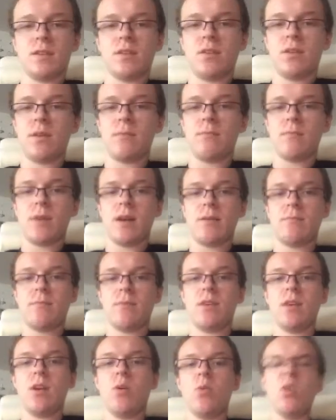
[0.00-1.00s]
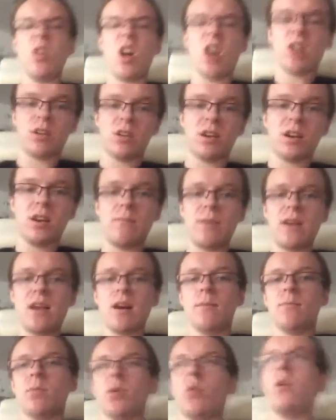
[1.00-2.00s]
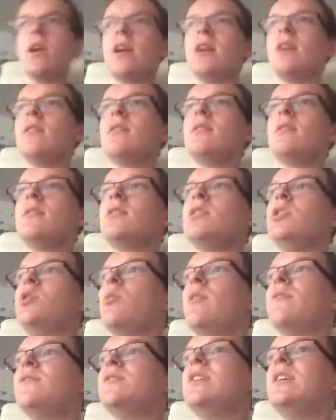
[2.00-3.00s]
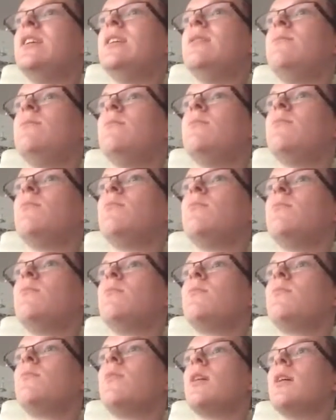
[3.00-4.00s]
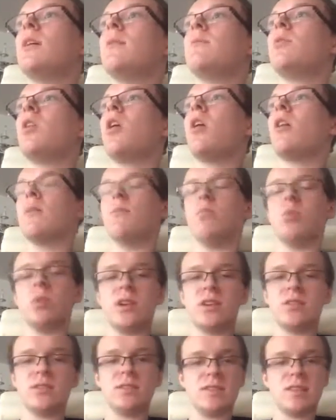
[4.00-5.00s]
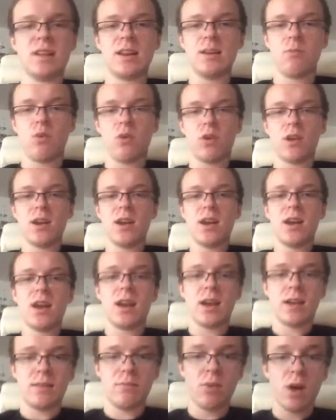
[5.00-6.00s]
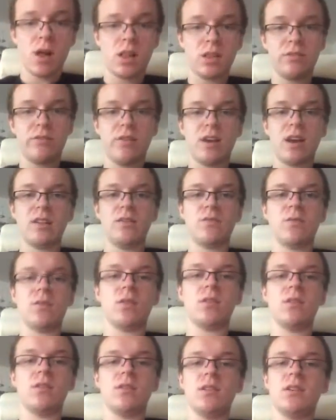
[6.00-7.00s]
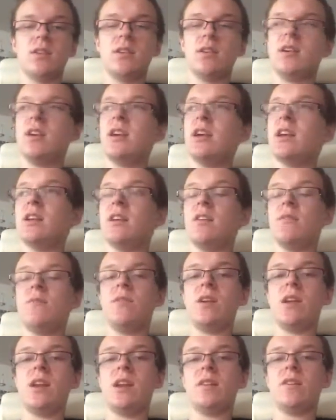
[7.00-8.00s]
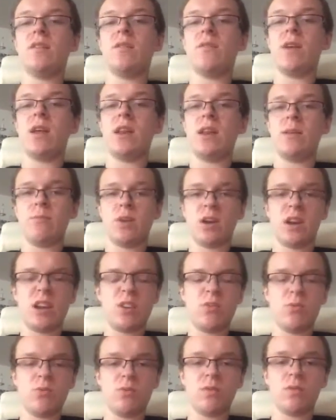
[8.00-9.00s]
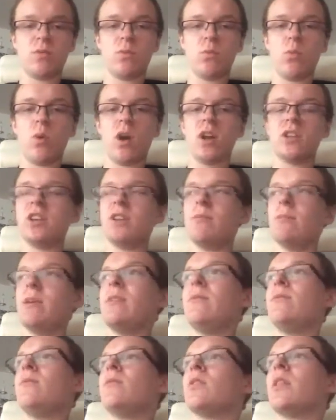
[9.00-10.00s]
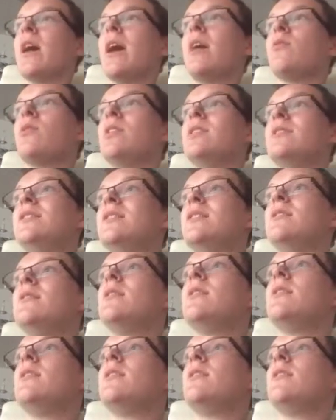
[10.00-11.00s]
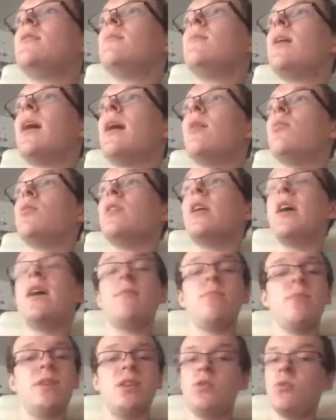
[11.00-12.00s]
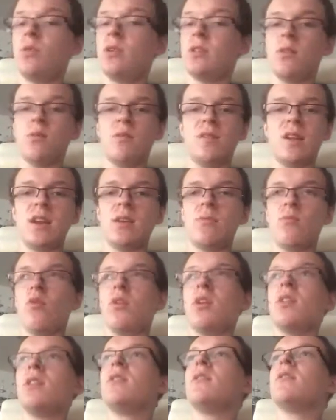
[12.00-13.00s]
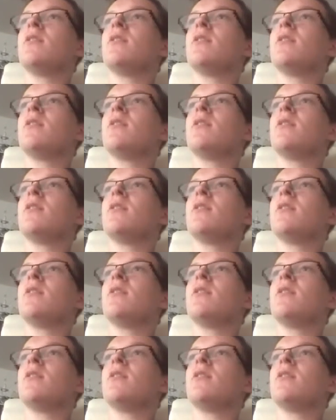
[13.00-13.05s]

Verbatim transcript: so I'm I'm no longer going to be uploading UFC um, card predictions anymore. I apologize for inconvenience of anybody who is watching me for that reason. I will not be doing those anymore.